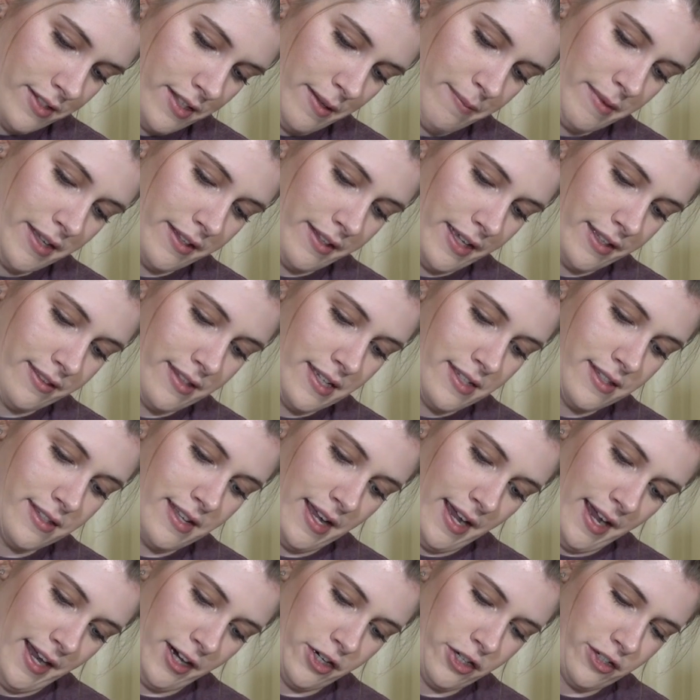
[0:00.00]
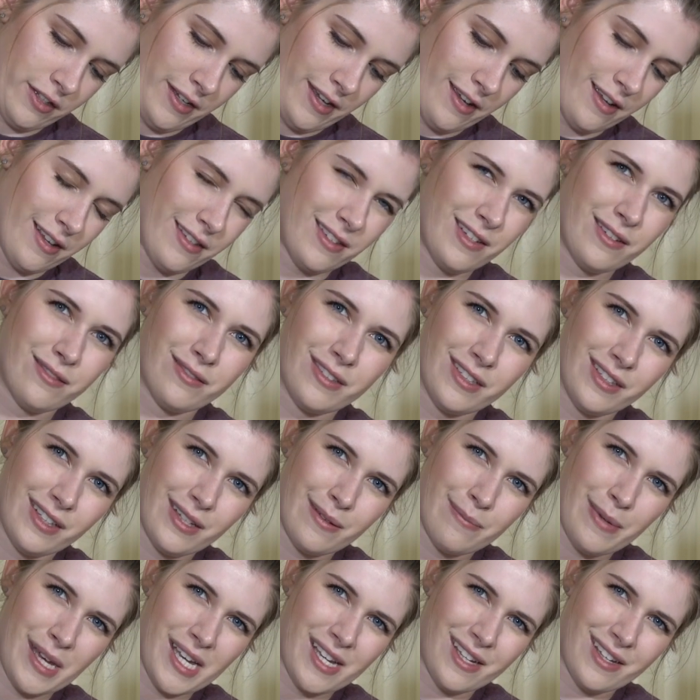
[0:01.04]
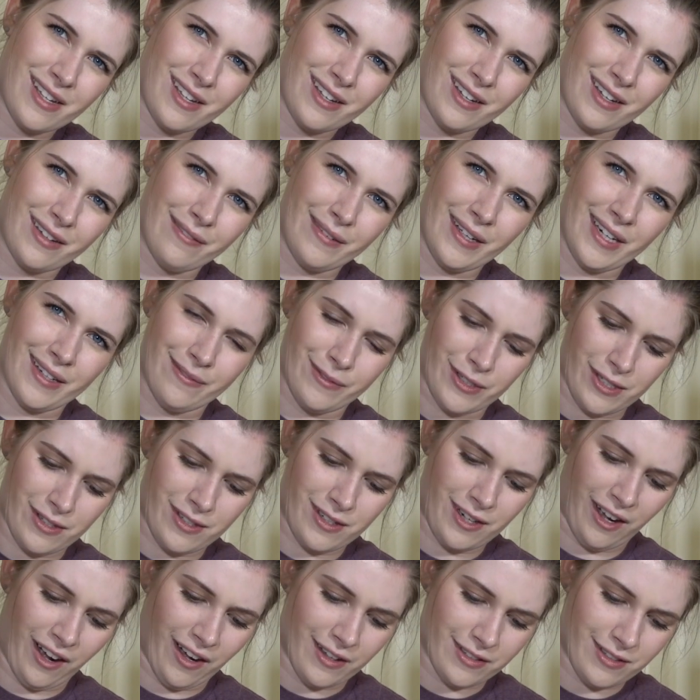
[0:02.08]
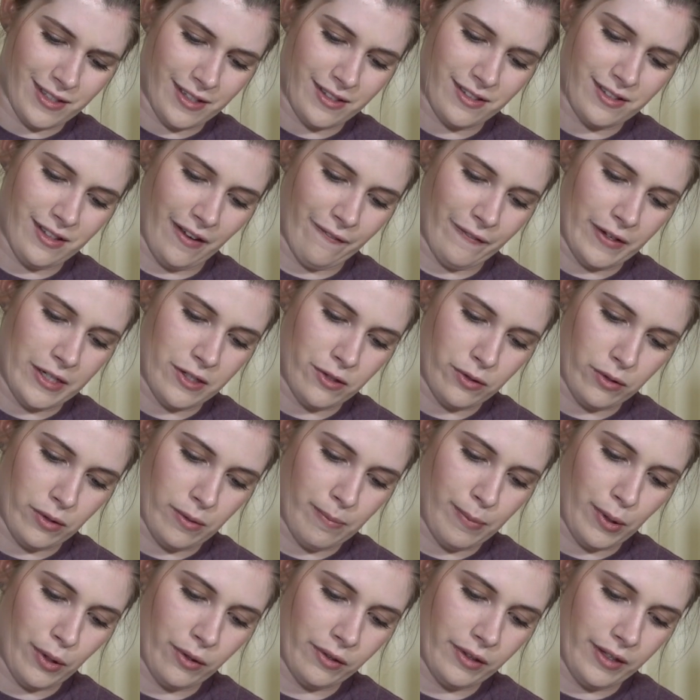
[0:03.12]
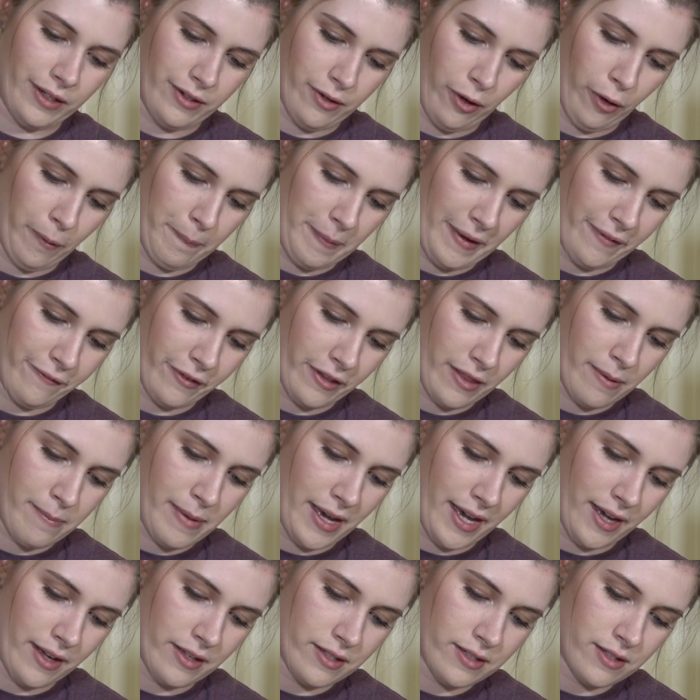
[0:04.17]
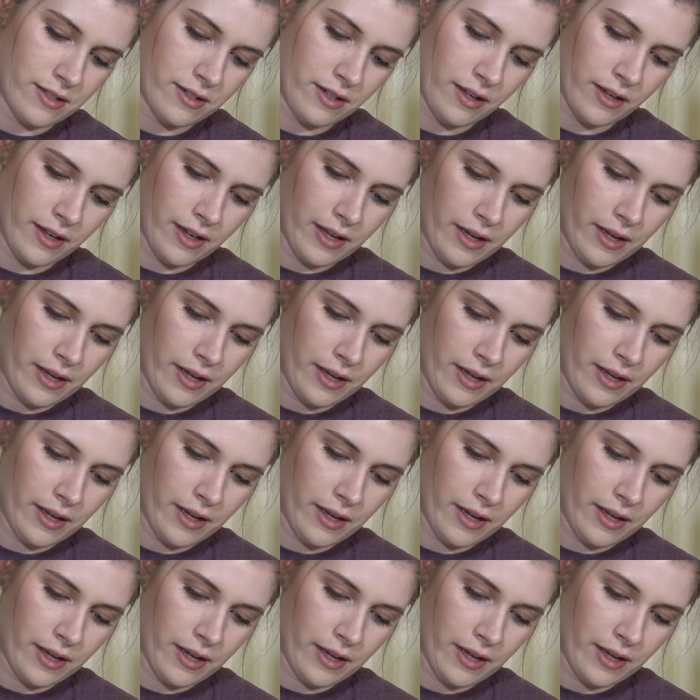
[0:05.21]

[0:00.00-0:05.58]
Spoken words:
something like this that actually isn't really baking. I mean, I'm just tossing stuff into a bowl and hoping for the best.